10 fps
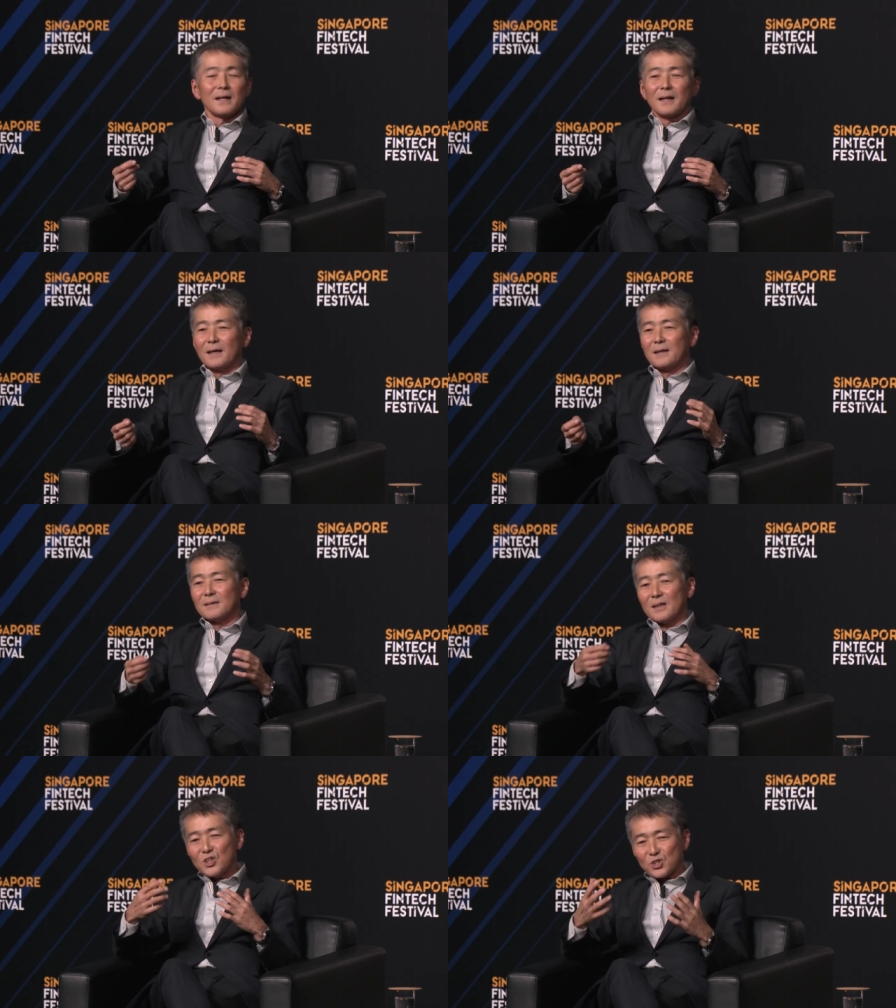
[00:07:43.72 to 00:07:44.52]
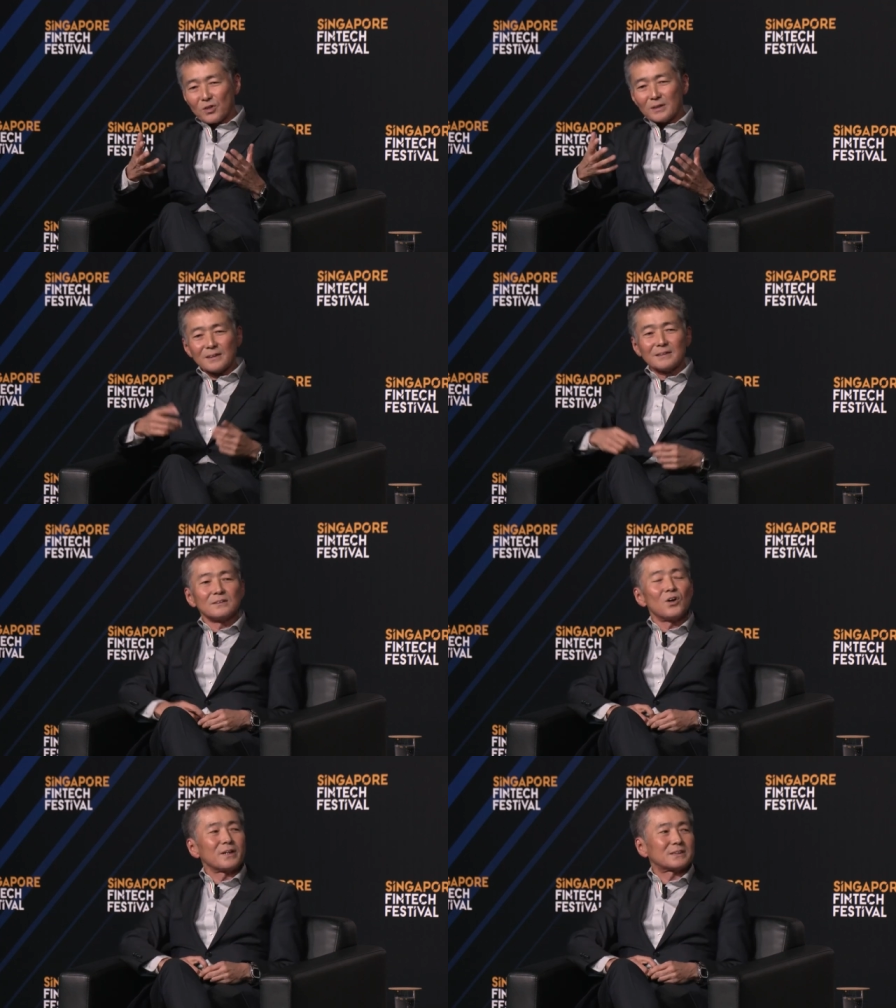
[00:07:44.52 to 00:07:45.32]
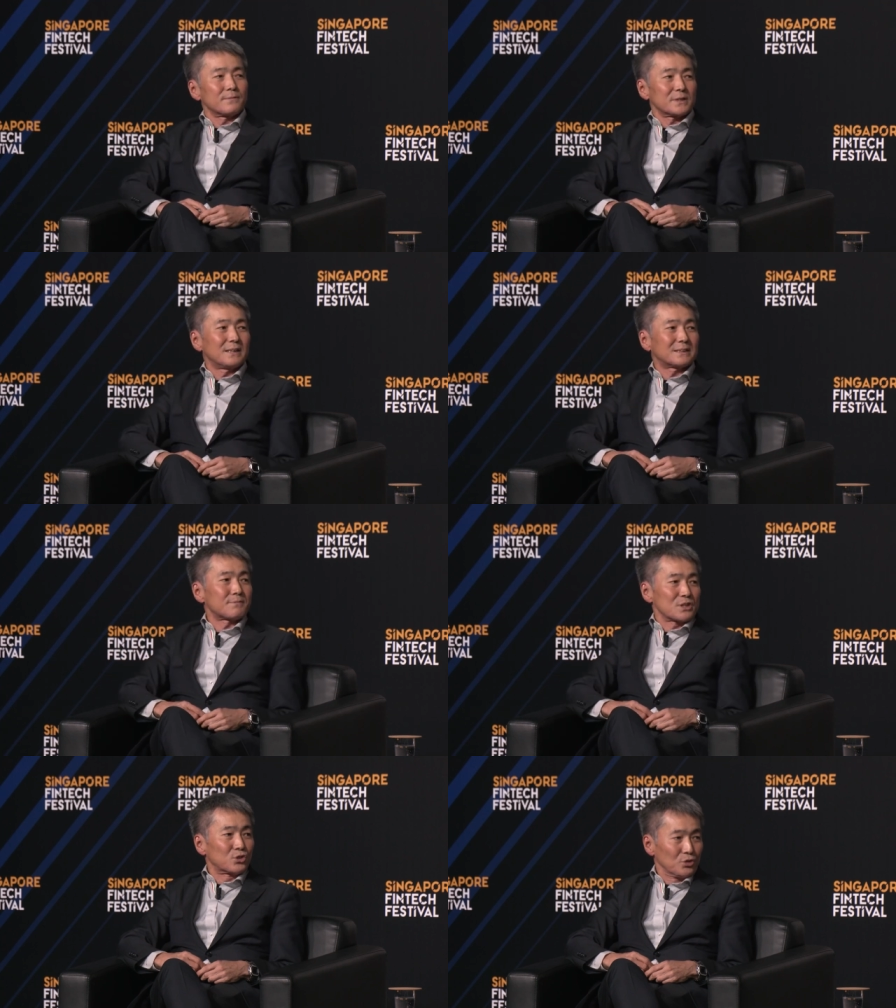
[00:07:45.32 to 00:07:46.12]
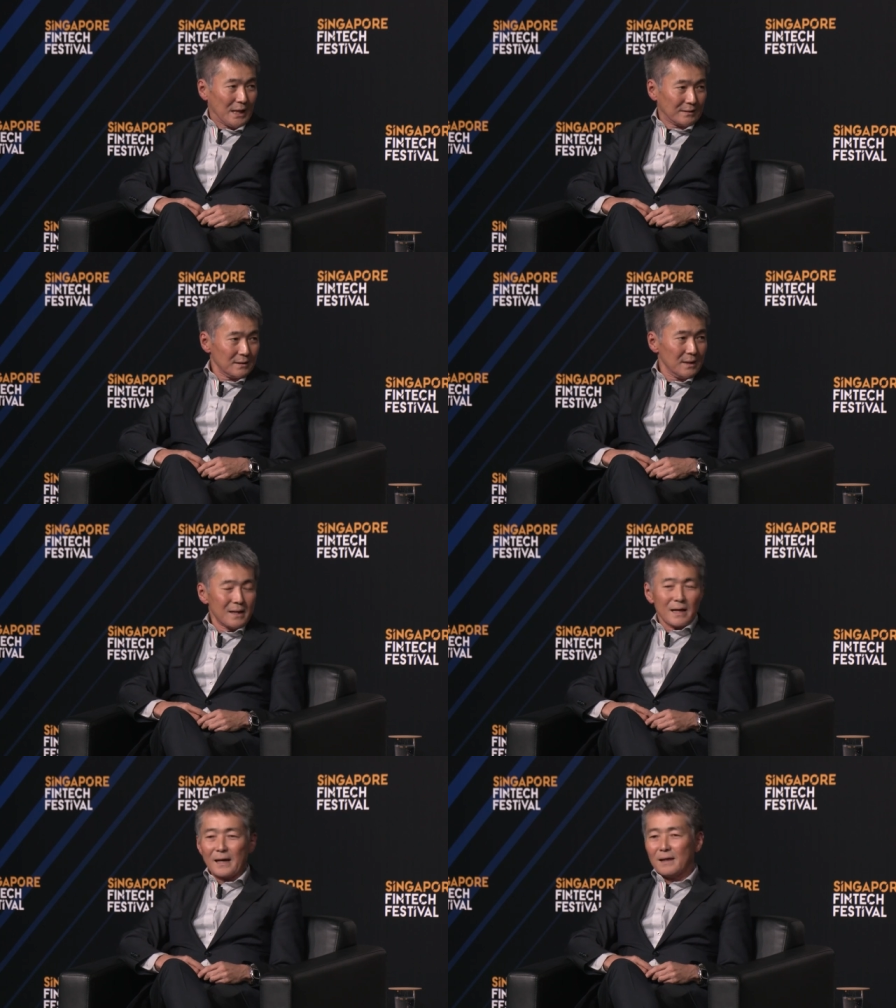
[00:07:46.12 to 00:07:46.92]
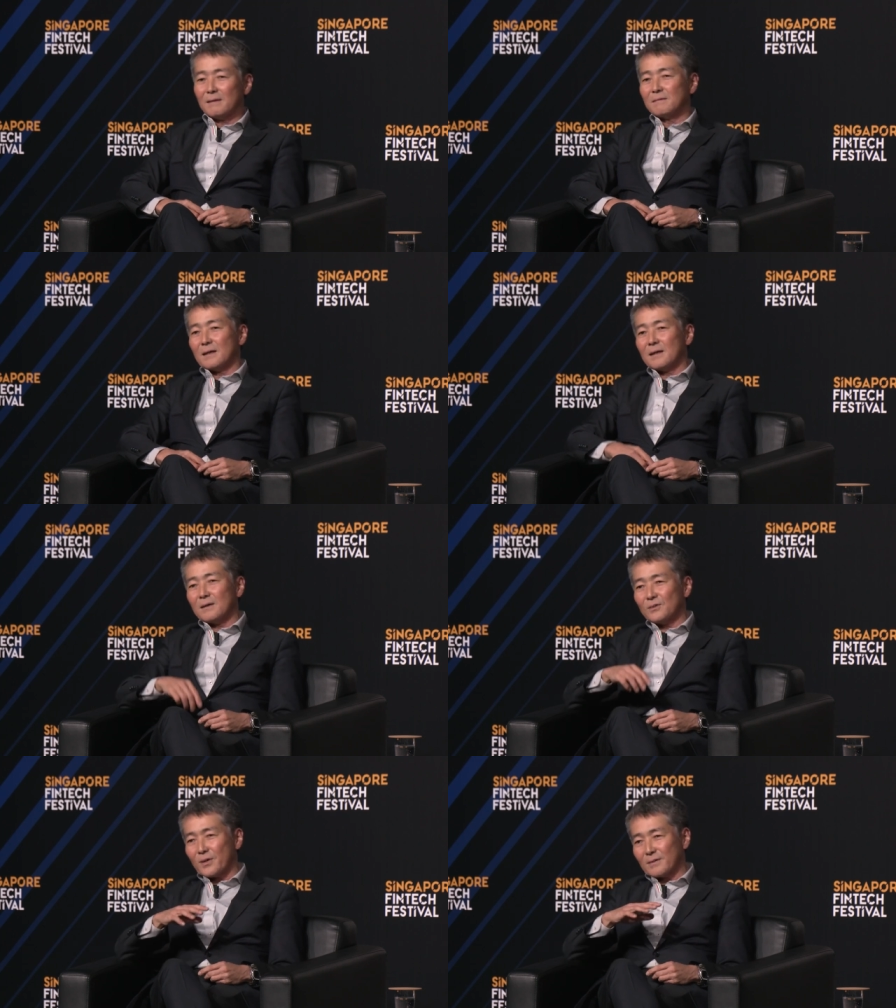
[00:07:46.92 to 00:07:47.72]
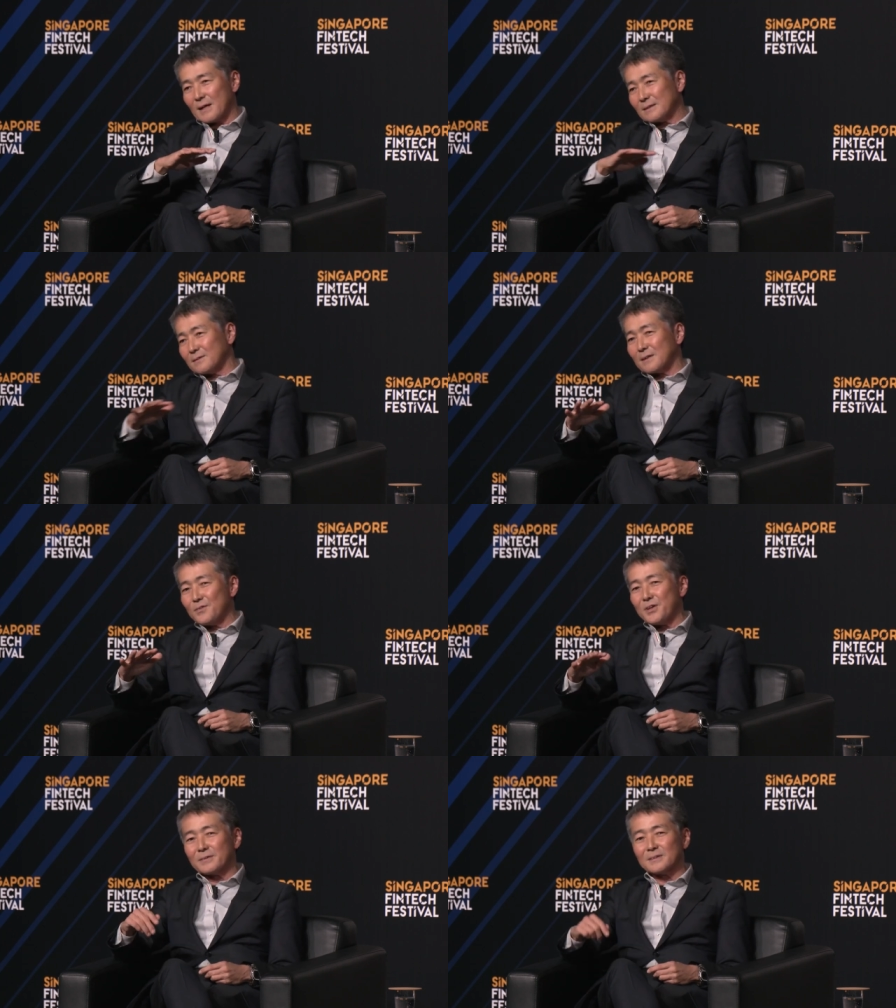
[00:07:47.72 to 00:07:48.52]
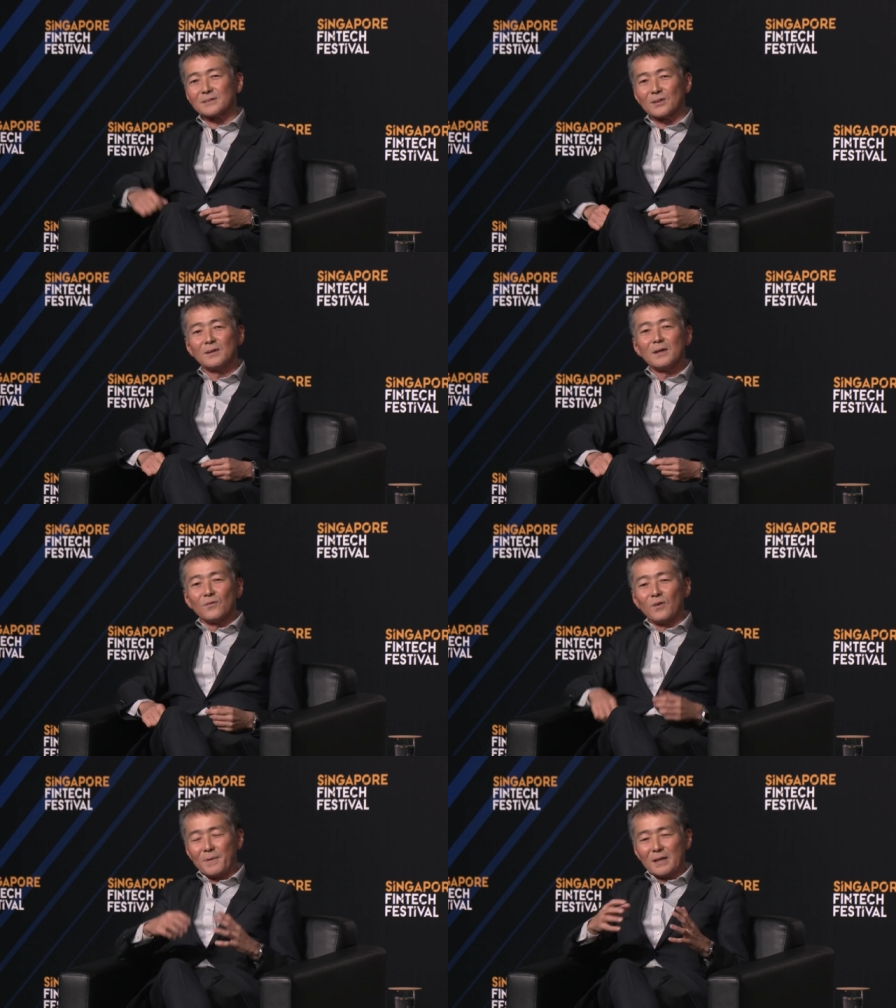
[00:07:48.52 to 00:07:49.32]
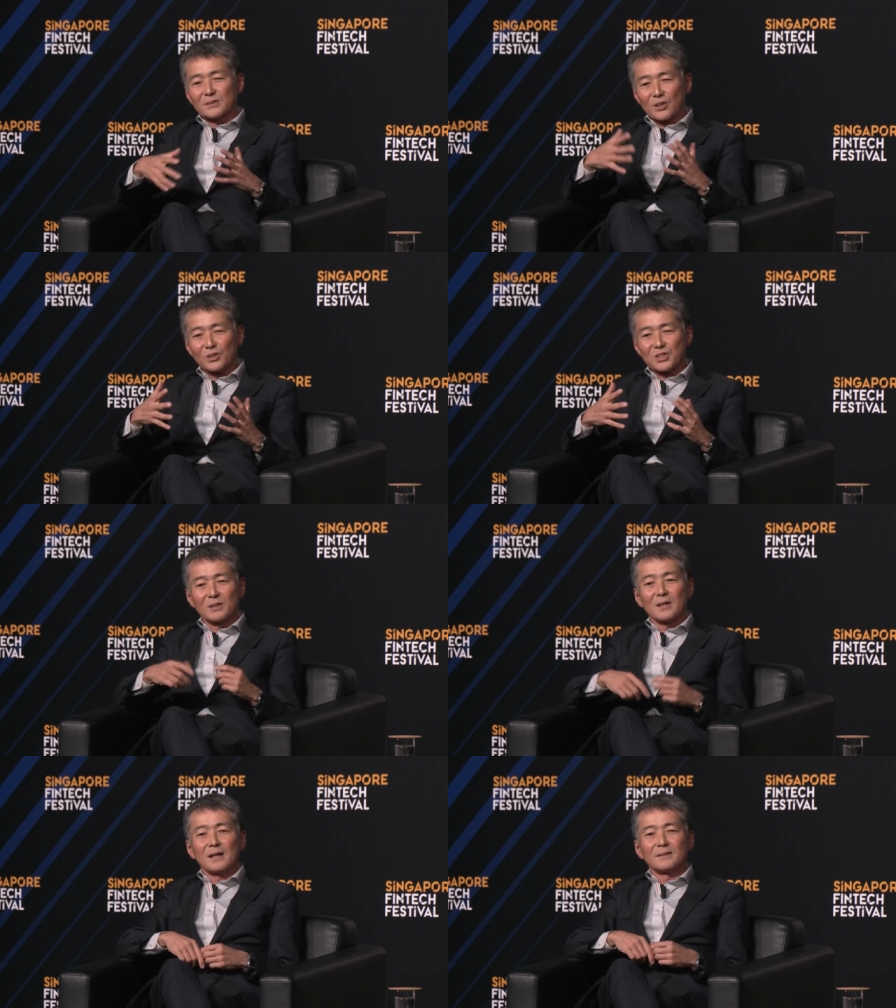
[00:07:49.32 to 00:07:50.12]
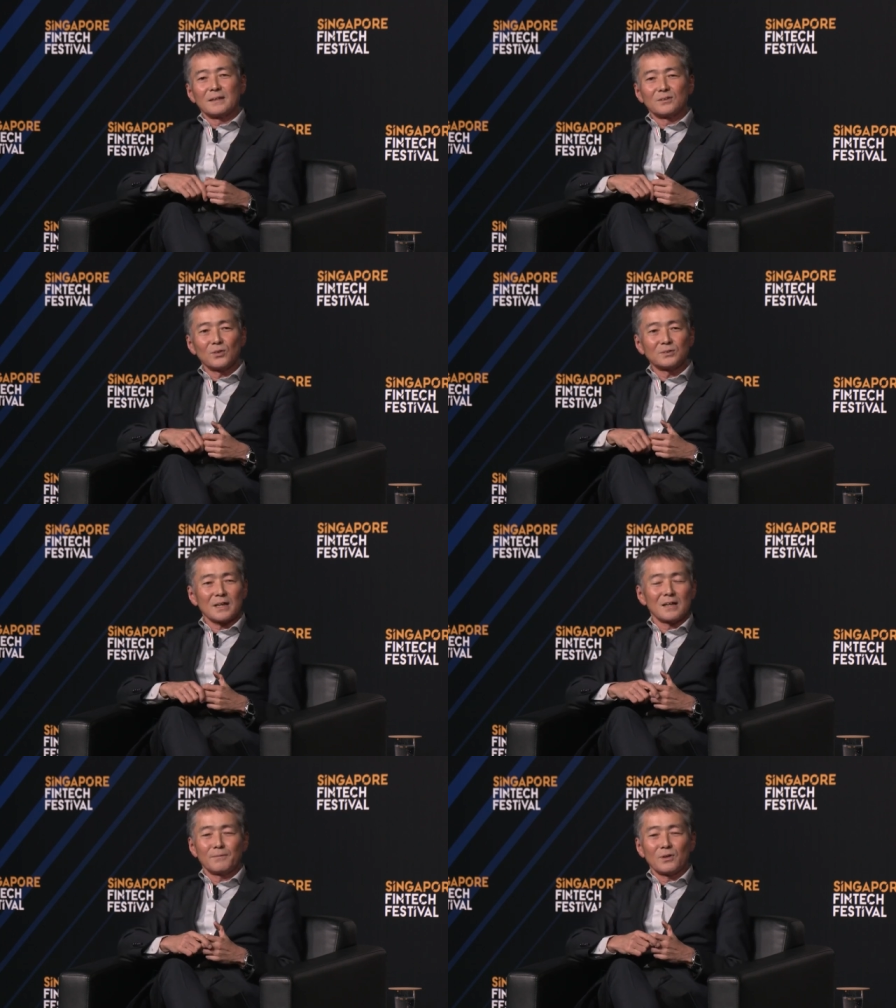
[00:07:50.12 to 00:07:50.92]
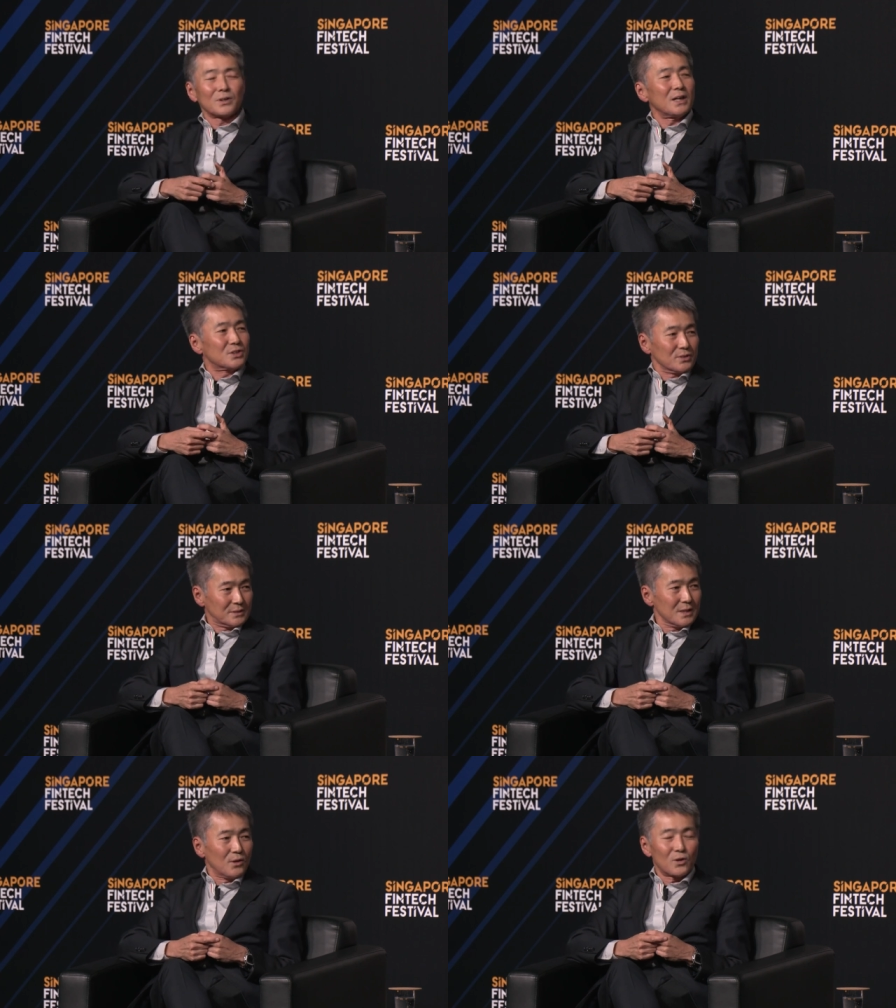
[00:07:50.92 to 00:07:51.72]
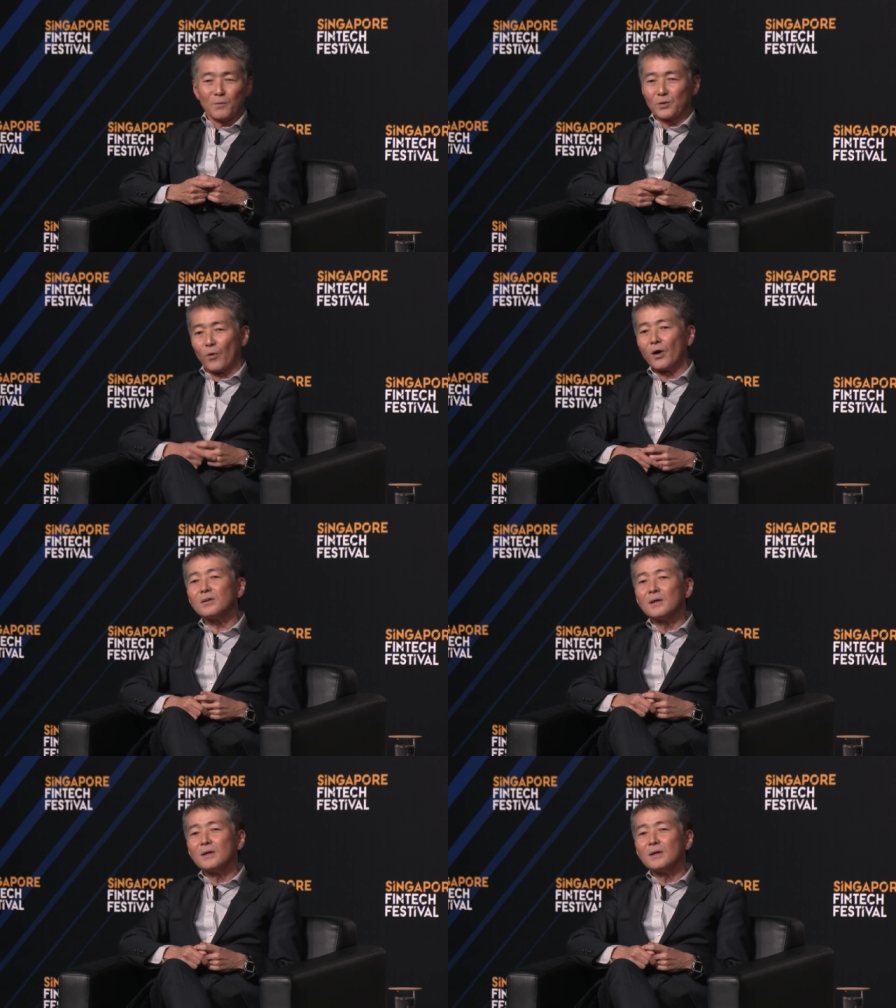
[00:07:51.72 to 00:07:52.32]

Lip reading: and the insurance is no exception to that. And during the last 10 years or so, we've been searching those kind of occasions all over the world,